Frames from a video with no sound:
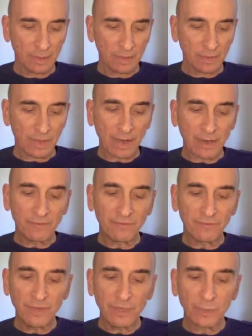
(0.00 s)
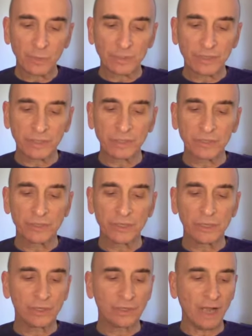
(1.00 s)
that I could feel was at the
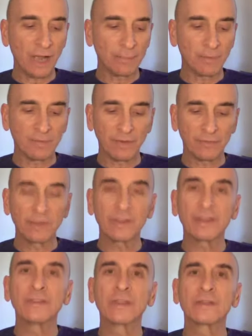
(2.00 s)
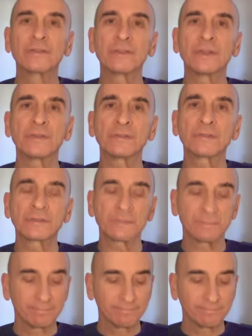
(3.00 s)
sheer top of everything that exists.